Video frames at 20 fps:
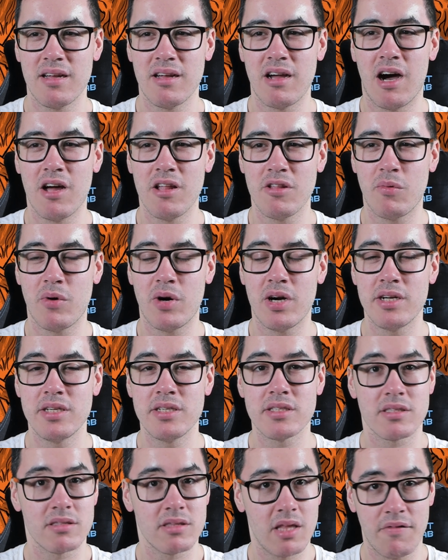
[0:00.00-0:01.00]

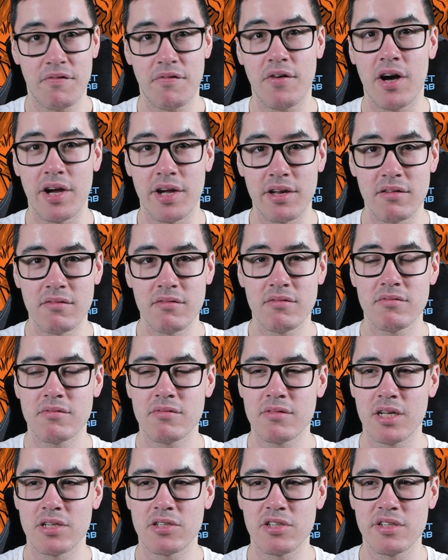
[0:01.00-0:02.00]
Otherwise, they're fine.
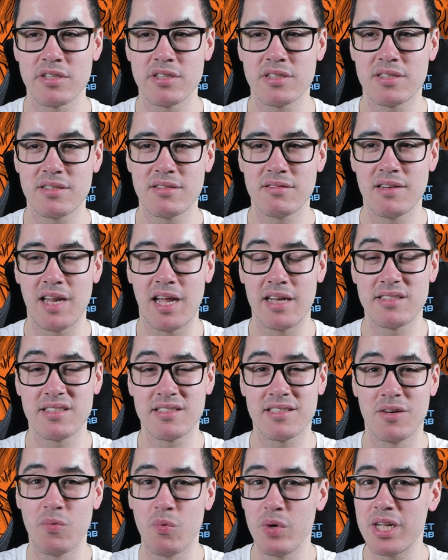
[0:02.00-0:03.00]
They're just, as I
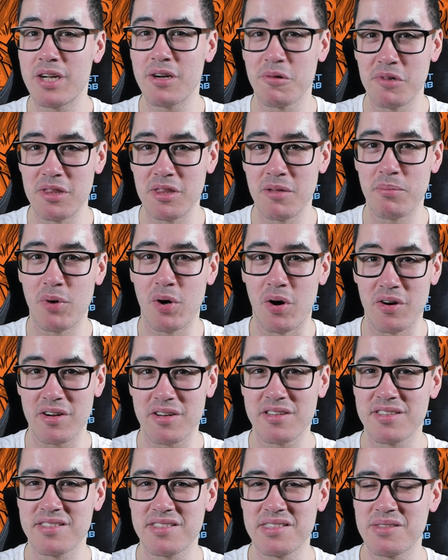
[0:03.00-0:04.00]
said, weaker in the
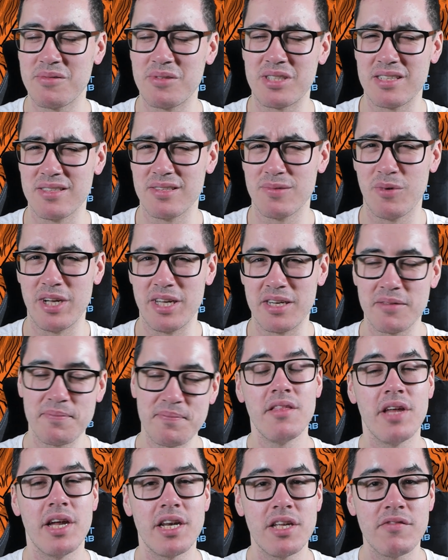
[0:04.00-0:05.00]
box, which is weird.
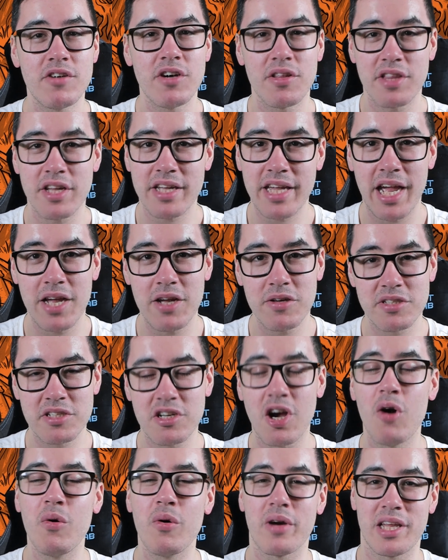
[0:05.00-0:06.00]
Then you've got the Chaos
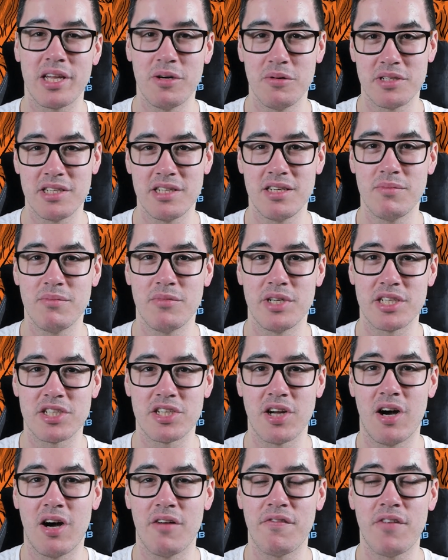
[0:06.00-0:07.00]
Cult kill team, which
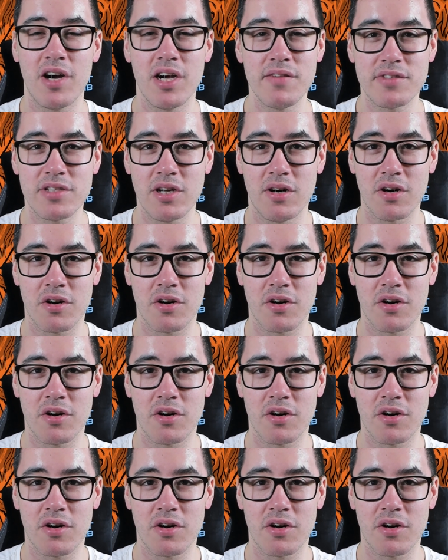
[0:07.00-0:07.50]
are 5 Dark